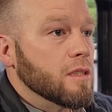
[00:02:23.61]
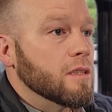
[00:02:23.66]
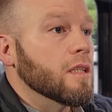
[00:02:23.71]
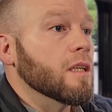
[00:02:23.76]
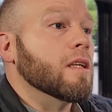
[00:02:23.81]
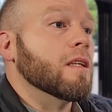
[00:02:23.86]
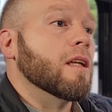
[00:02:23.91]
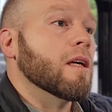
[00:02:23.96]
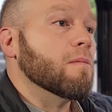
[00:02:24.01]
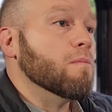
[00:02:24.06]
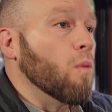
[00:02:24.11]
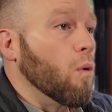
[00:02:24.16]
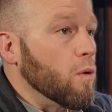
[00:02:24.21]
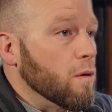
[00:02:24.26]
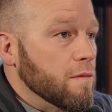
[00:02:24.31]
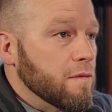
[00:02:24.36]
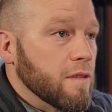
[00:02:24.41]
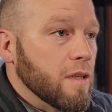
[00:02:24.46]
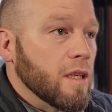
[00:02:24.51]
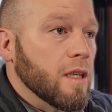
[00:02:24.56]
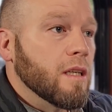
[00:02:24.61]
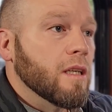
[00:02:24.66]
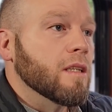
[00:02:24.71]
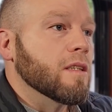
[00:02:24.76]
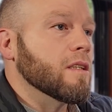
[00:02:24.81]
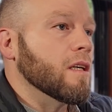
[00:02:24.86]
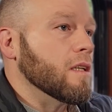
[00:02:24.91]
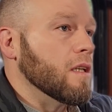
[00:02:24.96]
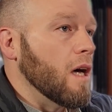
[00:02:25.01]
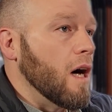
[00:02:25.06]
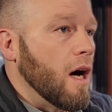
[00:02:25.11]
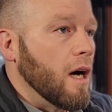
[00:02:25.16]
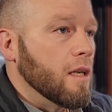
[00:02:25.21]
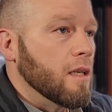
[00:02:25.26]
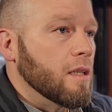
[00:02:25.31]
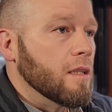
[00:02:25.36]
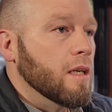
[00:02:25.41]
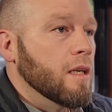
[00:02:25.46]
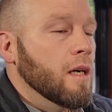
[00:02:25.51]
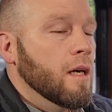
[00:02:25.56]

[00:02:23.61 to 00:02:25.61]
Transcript: and then morphine and Dilaudid.